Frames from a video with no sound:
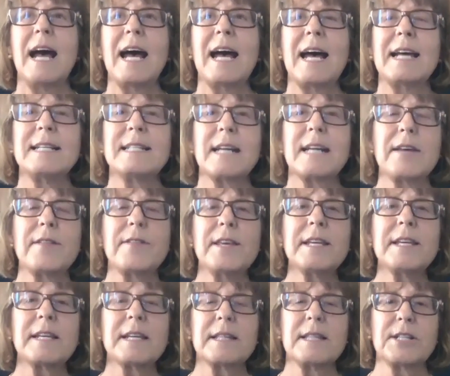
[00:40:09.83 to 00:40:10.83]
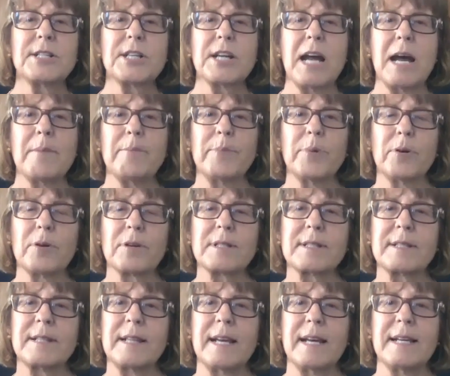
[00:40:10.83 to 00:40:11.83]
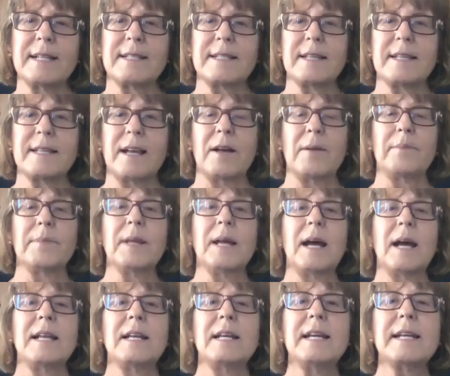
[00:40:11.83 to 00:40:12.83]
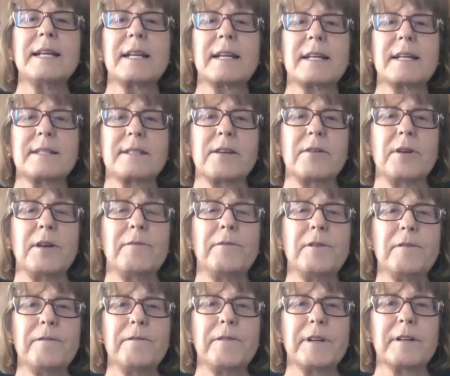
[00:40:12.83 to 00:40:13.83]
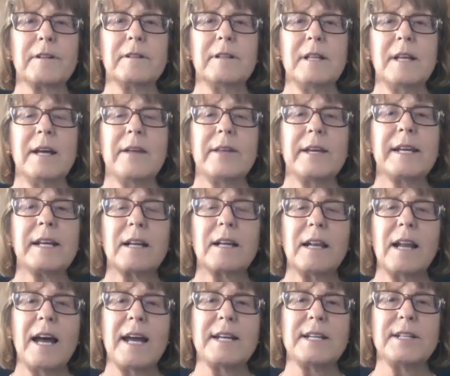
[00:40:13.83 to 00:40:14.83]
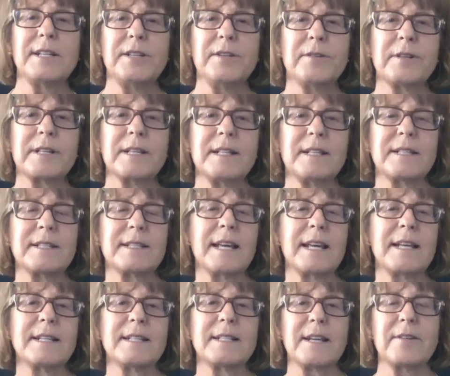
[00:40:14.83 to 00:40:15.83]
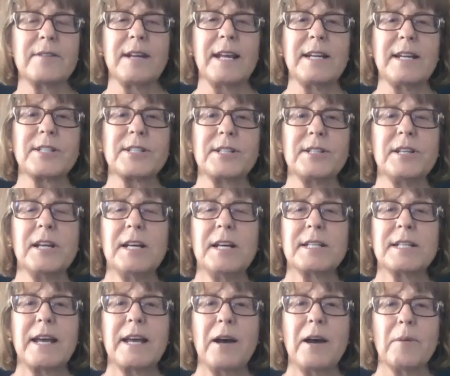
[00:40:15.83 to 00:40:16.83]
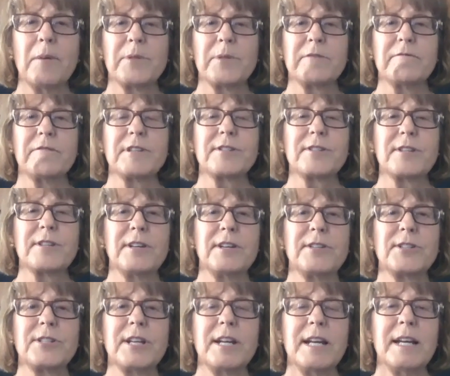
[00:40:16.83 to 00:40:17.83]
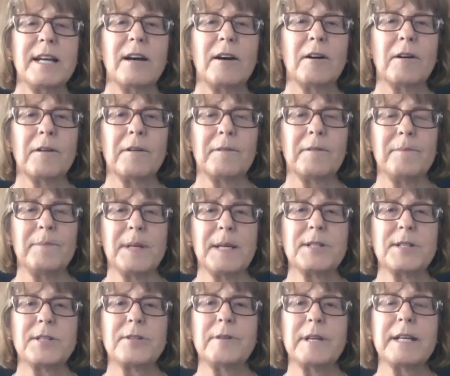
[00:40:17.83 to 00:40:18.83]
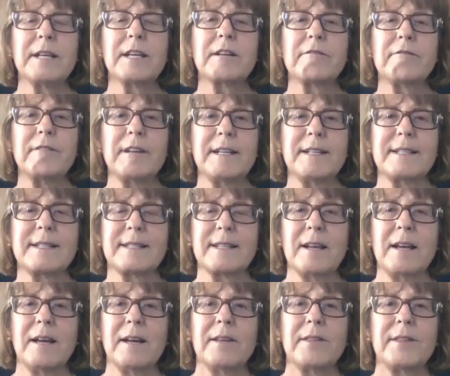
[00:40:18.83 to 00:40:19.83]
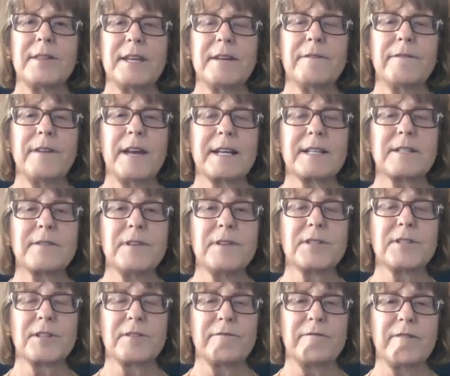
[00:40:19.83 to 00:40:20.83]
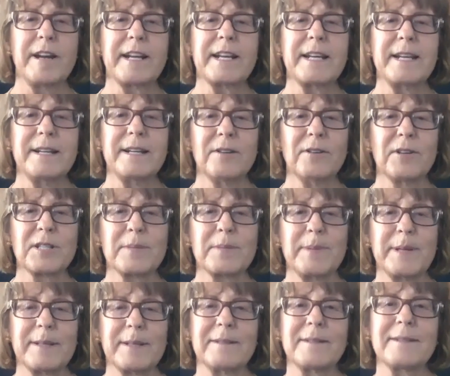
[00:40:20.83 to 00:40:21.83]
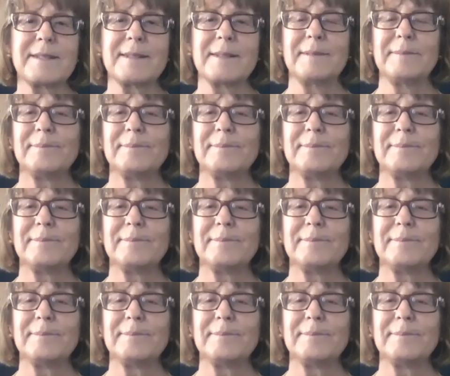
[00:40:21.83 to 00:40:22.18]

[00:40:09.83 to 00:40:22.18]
And I think in the chat box, there's a link. So if you feel inclined, you can send a donation to help the research to increase the effectiveness of Reiki in hospitals.